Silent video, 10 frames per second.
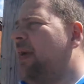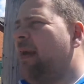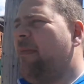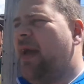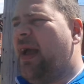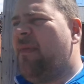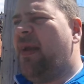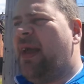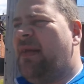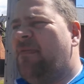here mate. I
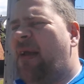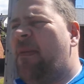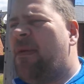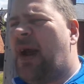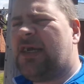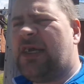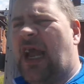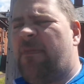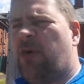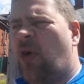mean, people actually
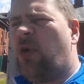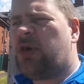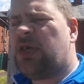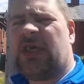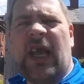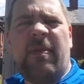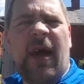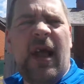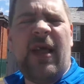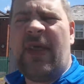take precautions here
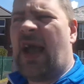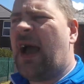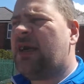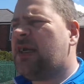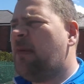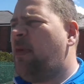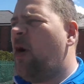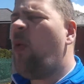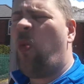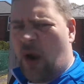mate, they actually
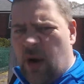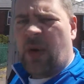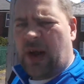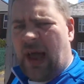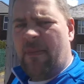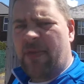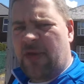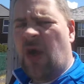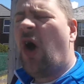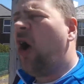put wheel
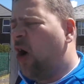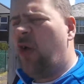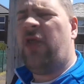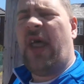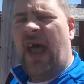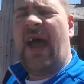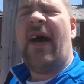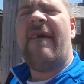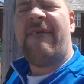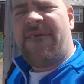clamps on their
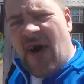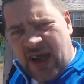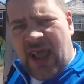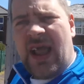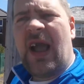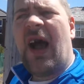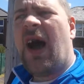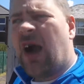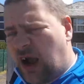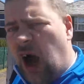fucking
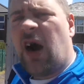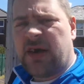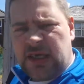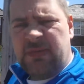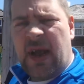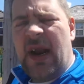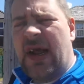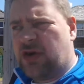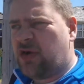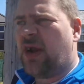cars mate,
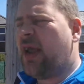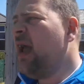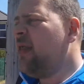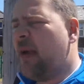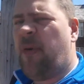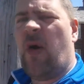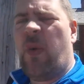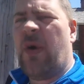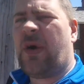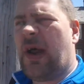literally they put
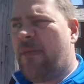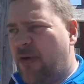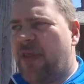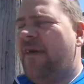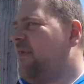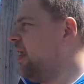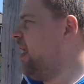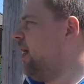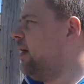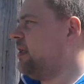wheel clamps on their
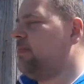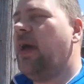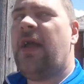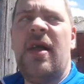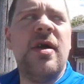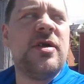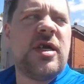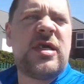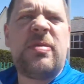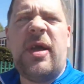fucking cars mate,
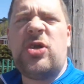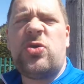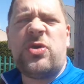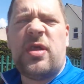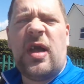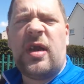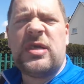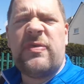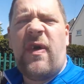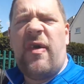just to make sure that they're going to
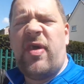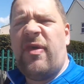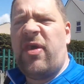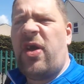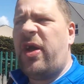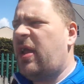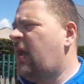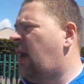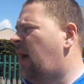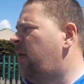survive another night,
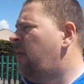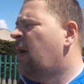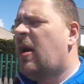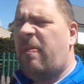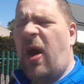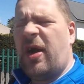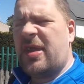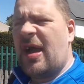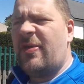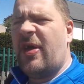you know, parked
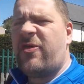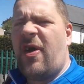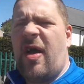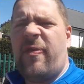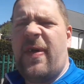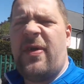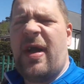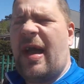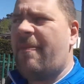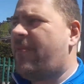out on their driveway and not
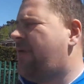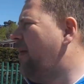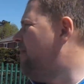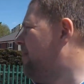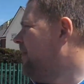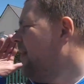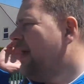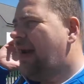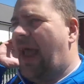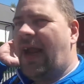have some
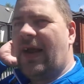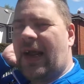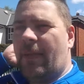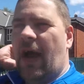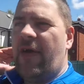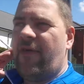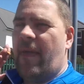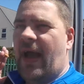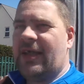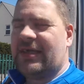laner come over
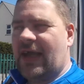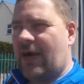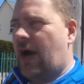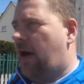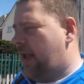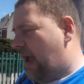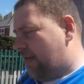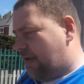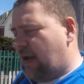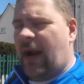mate and say, oh
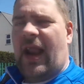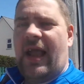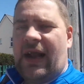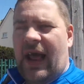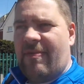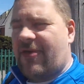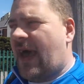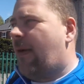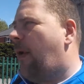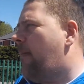yes, gonna lay claim to
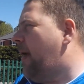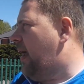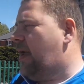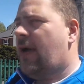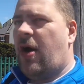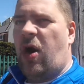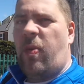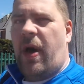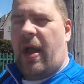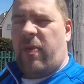that one mate, hot
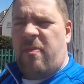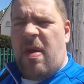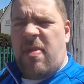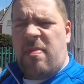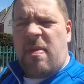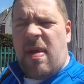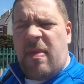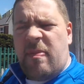wire, rum rum rum rum rum